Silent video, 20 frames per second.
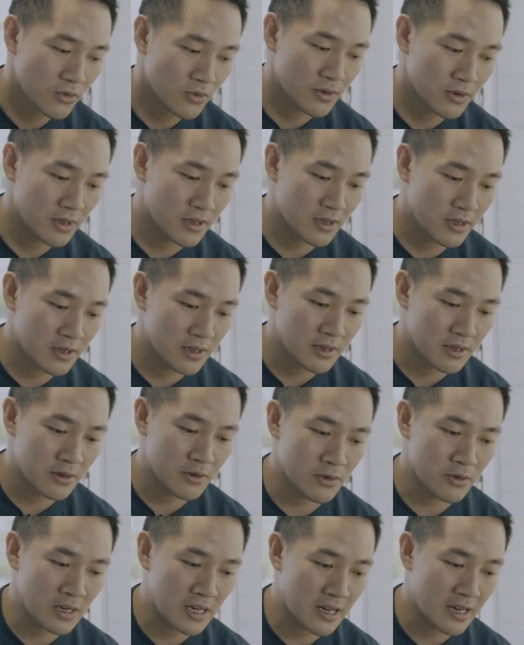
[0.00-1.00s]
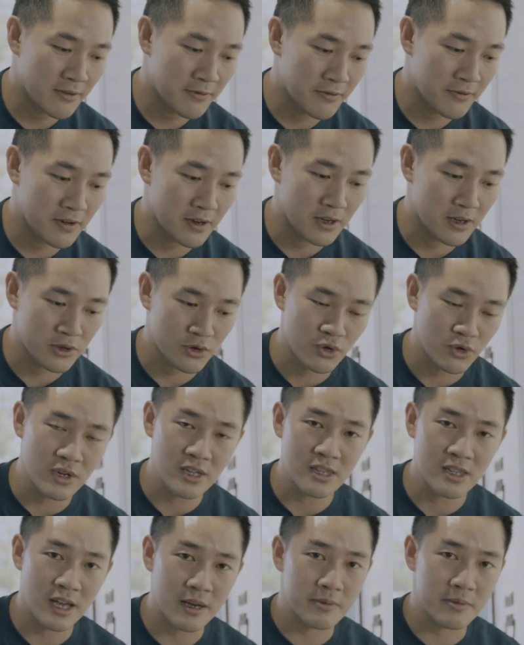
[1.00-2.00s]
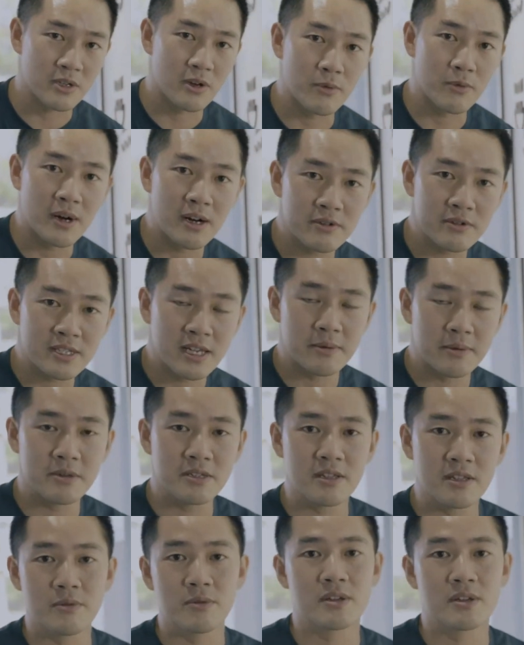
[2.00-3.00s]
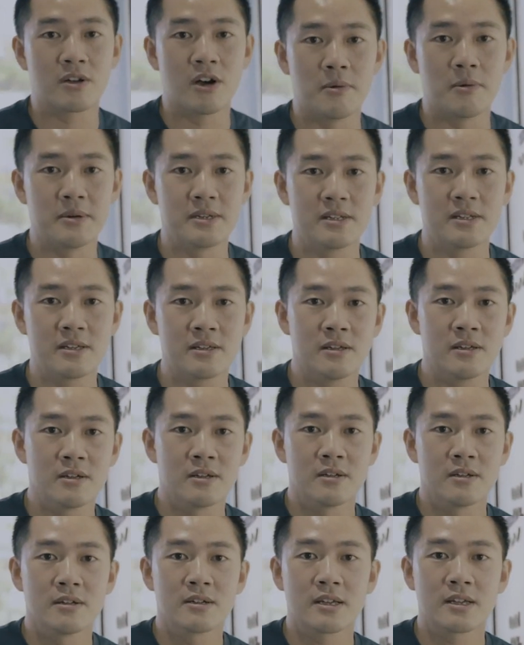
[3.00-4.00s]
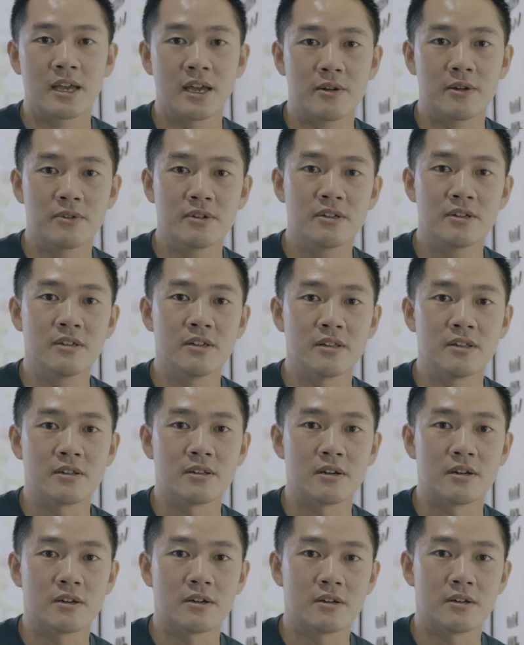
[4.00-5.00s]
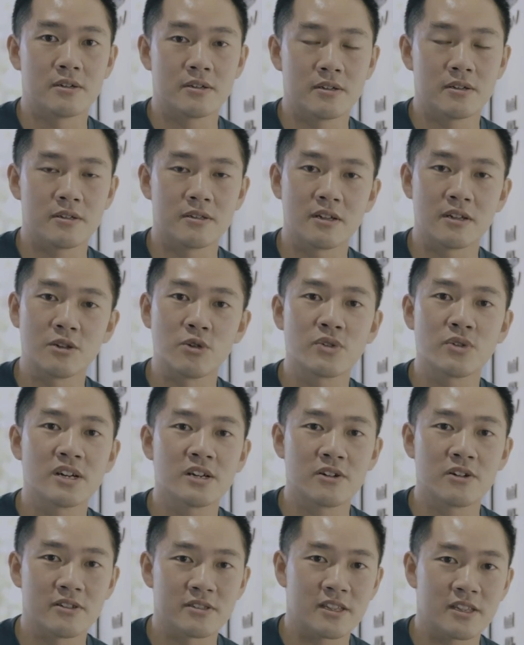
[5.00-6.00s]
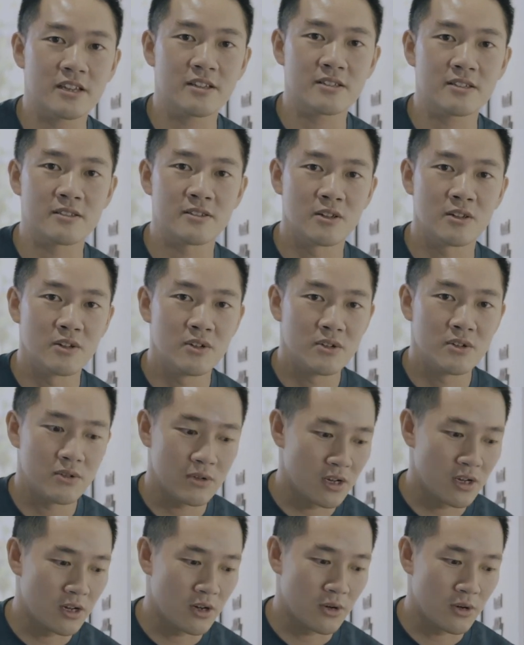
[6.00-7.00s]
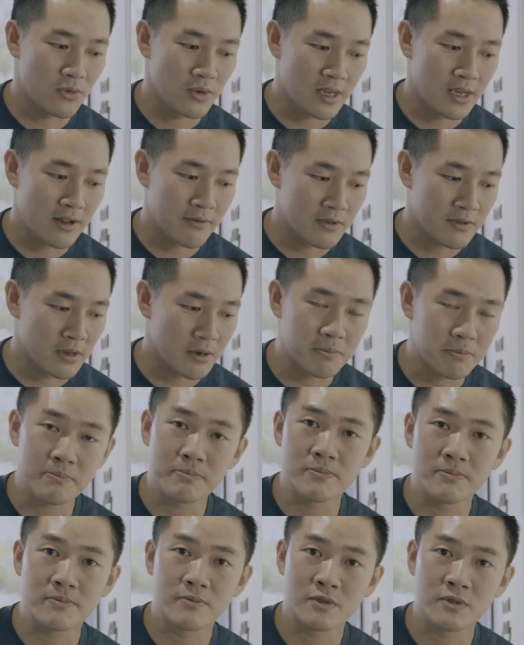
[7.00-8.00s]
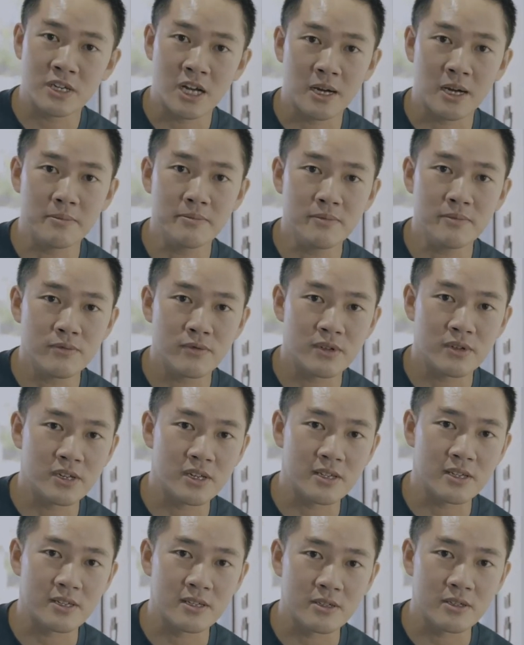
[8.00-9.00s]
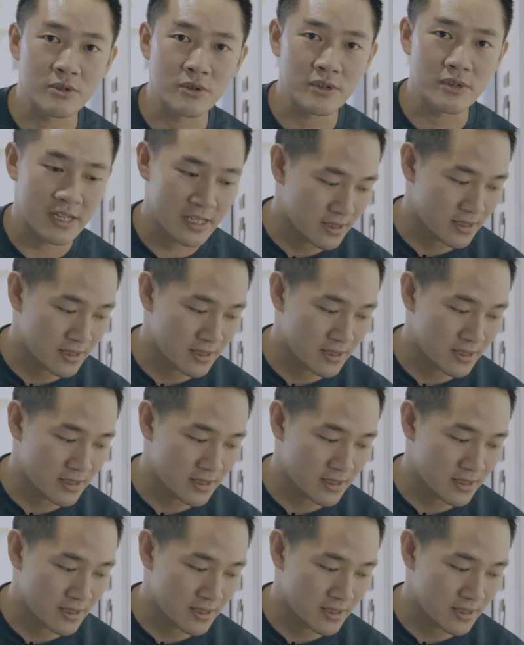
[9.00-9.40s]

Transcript: We have three types of wild salmon that we commonly carry in the local context. We have the chum, which is known